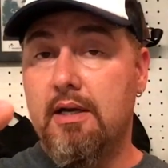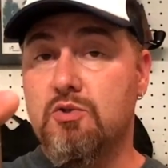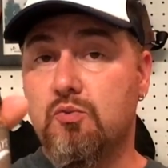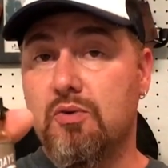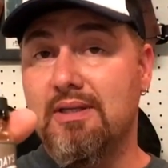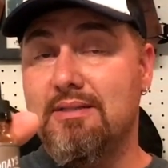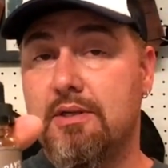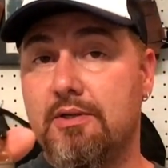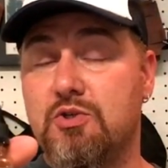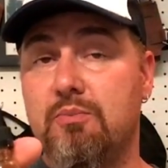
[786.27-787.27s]
has really
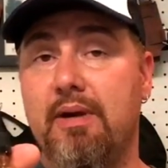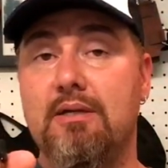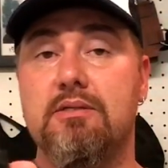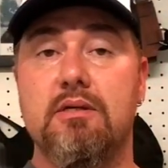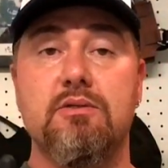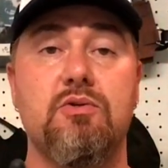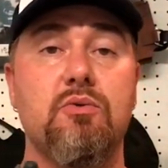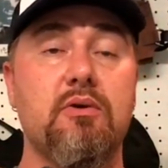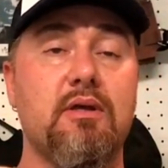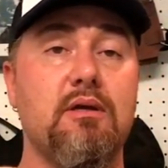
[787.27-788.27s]
touched base
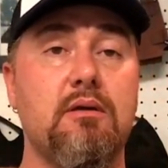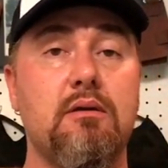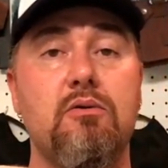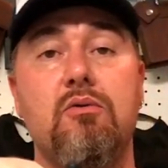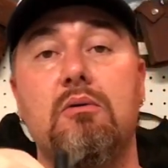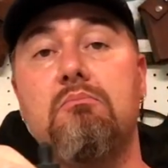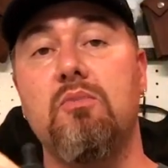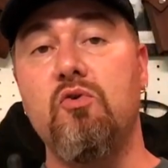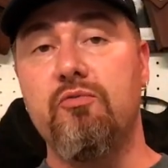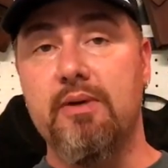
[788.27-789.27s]
into the new
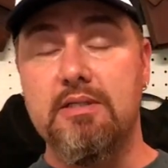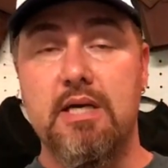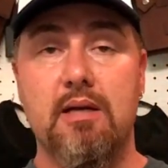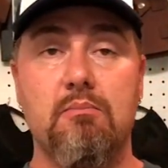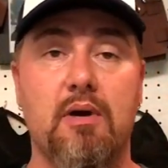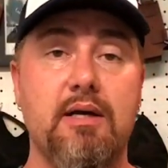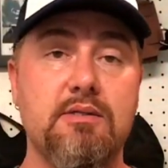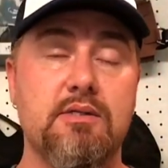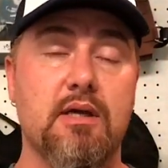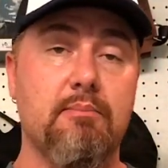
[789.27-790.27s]
movement and
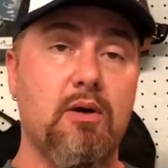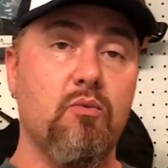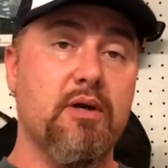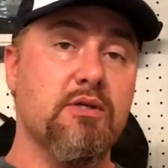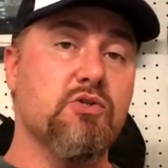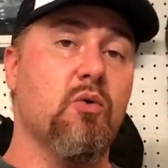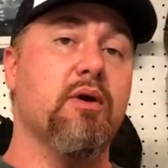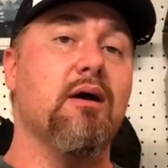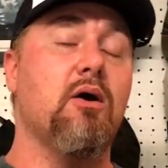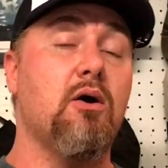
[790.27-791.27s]
mindset about what is
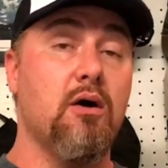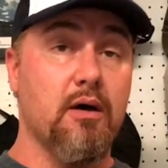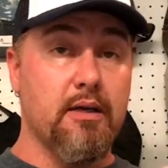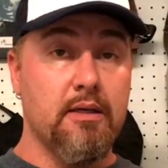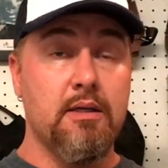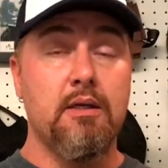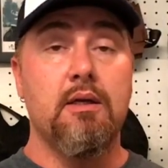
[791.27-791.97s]
going on